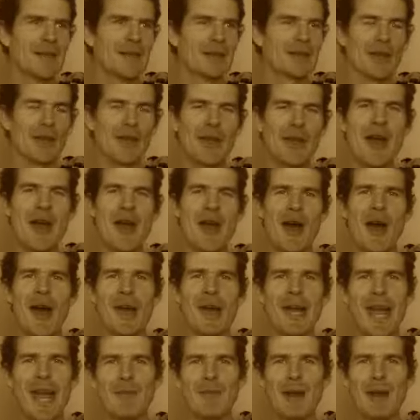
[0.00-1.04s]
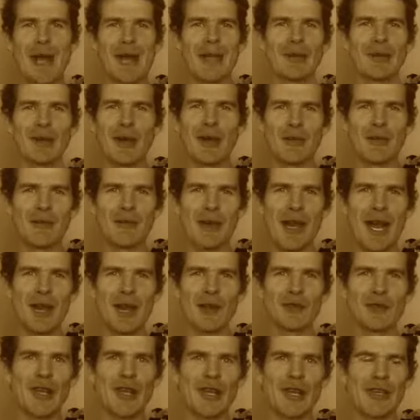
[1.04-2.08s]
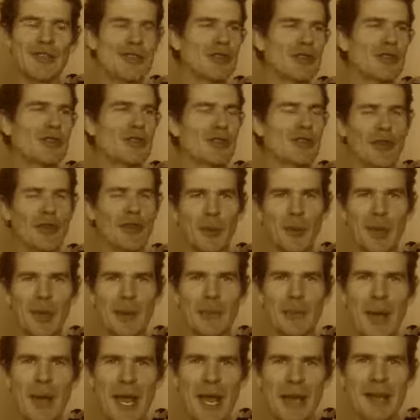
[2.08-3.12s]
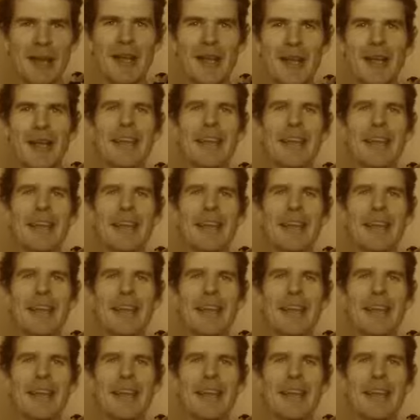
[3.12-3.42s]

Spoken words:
So I came back like 3 hours later. She's still in bed